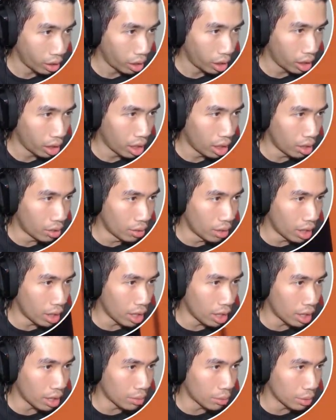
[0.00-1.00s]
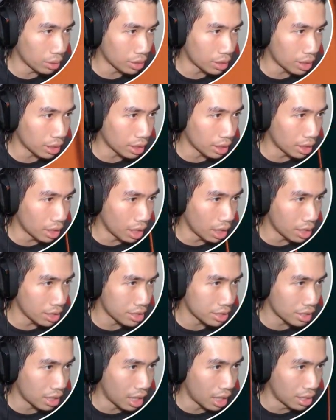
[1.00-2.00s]
Alright, we're kicking
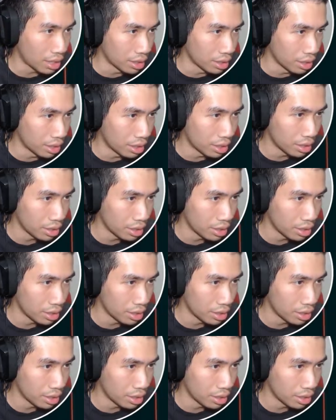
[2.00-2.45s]
ass, kinda.